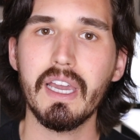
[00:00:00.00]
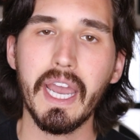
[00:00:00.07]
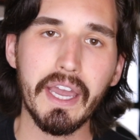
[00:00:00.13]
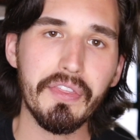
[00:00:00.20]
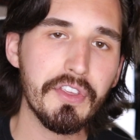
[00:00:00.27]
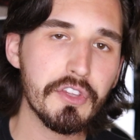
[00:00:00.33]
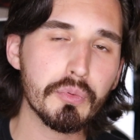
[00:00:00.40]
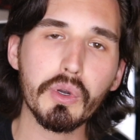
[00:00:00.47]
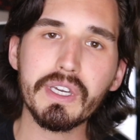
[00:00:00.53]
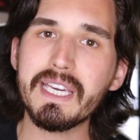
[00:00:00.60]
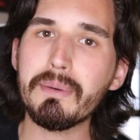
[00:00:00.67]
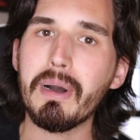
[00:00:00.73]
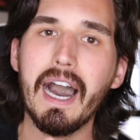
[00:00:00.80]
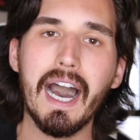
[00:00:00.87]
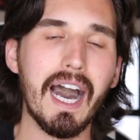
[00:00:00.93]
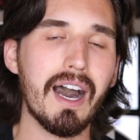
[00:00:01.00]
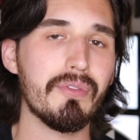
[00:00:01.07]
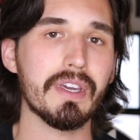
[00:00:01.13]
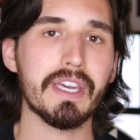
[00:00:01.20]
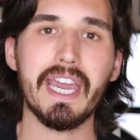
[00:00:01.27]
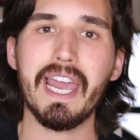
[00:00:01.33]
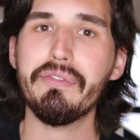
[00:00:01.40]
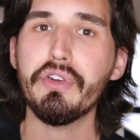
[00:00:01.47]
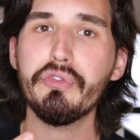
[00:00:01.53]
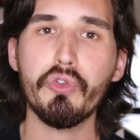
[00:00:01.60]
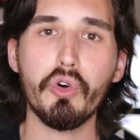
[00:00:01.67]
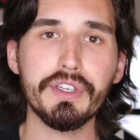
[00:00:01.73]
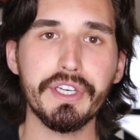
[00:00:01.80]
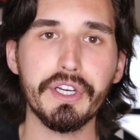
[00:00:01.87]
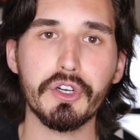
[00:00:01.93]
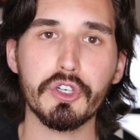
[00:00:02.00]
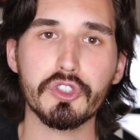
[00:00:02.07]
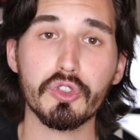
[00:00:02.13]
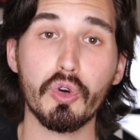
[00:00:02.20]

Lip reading: And this will keep halving every 4 years,